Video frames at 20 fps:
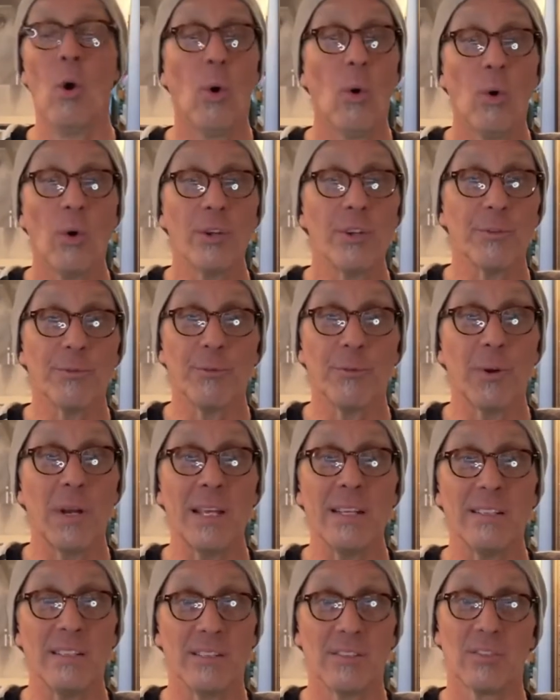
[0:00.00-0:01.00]
or your
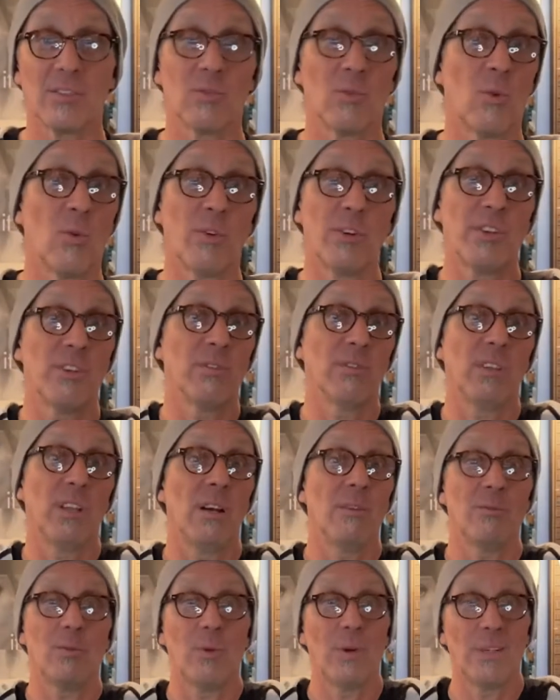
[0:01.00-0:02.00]
friends, or your
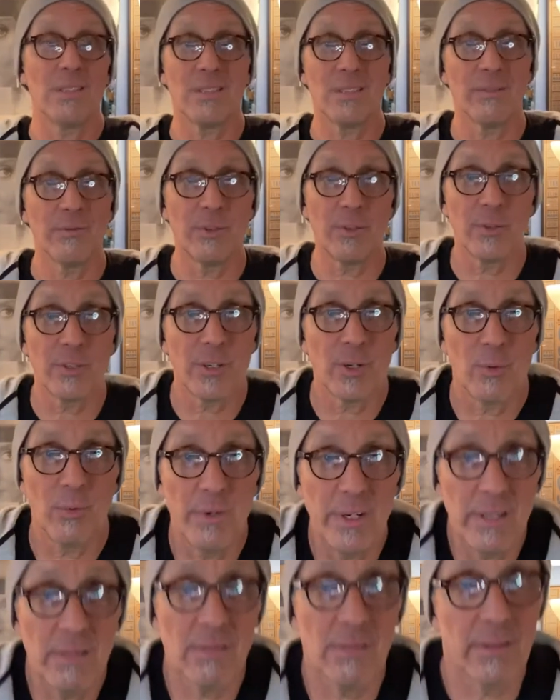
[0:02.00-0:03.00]
loved ones of your
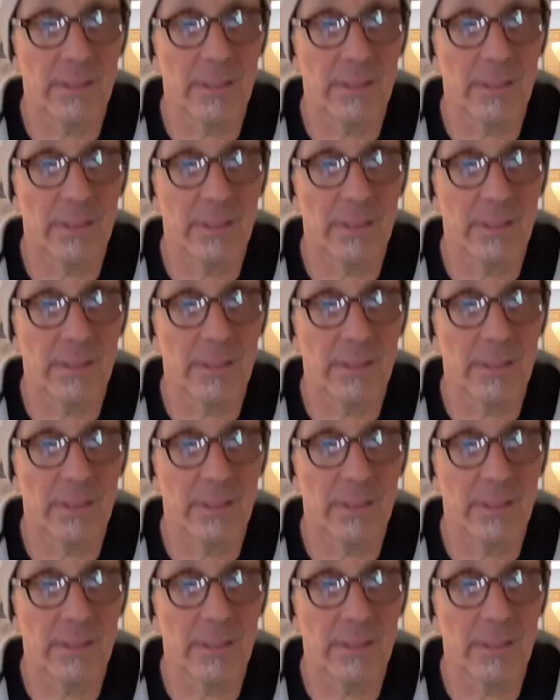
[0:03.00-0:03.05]
career,